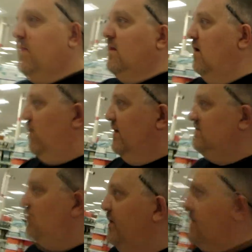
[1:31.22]
All right,
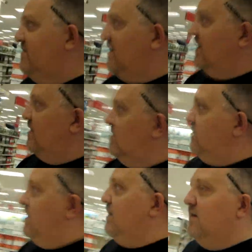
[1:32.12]
so we decided
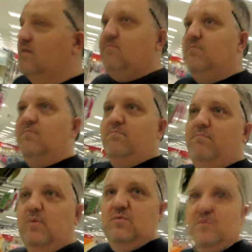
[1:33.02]
on a um,
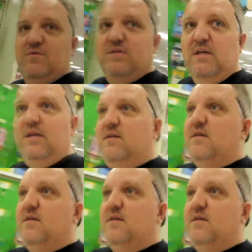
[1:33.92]
booster seat.